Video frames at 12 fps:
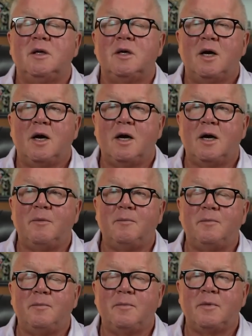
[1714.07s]

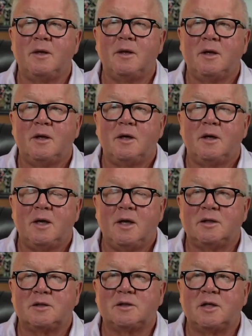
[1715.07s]

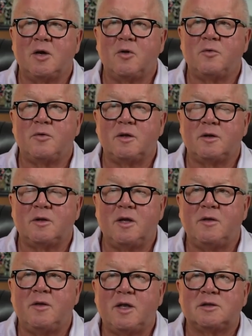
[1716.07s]
And so then
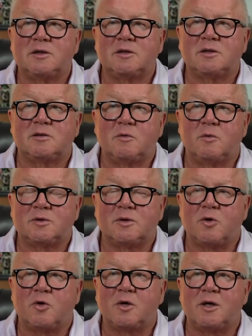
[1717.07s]
that's just was an
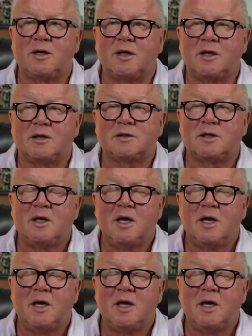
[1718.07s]
early list.